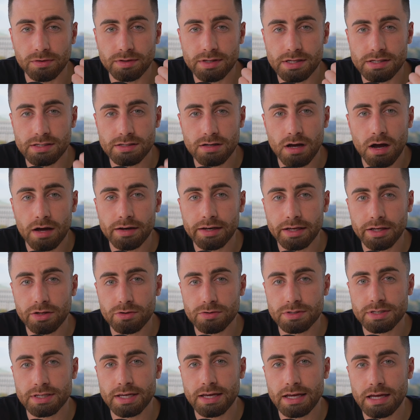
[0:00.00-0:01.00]
designing your
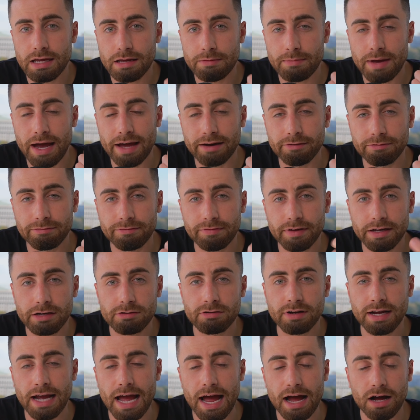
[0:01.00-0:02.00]
scheme and figuring